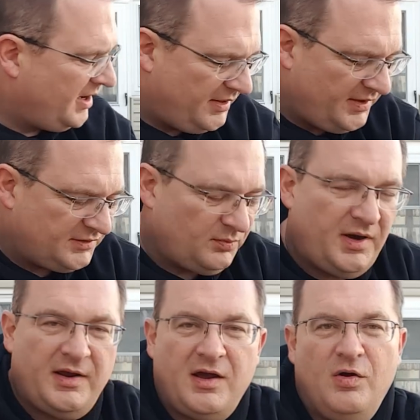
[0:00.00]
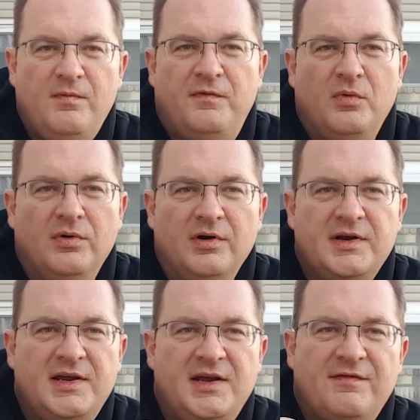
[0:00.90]
And that's what I hope for
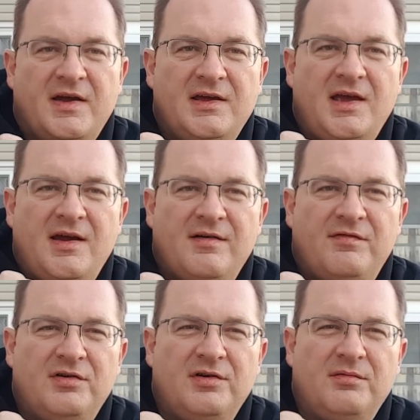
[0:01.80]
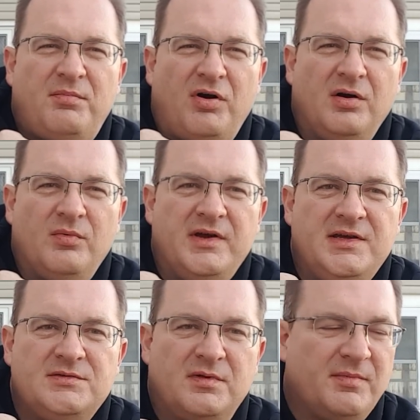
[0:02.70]
if I ever part
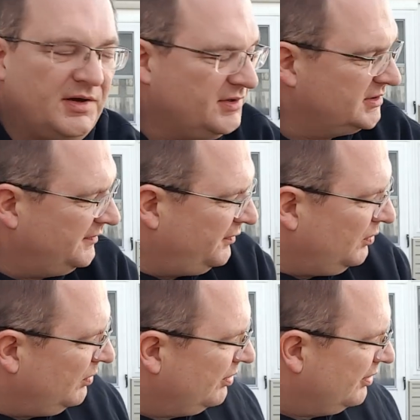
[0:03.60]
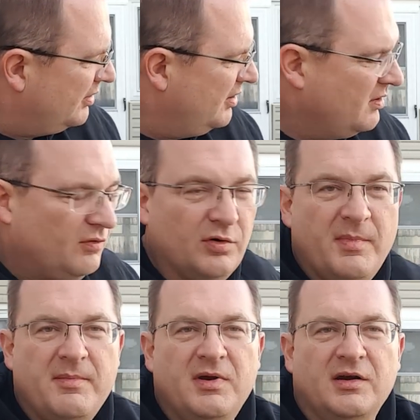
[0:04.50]
ways with my Christopher Ward or
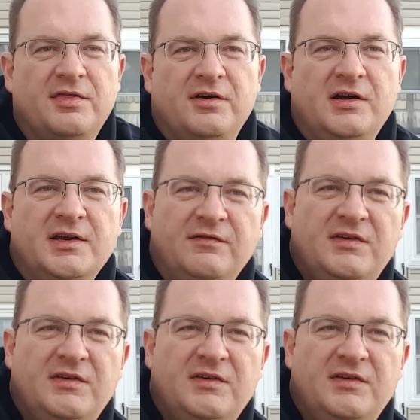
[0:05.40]
my Marathon.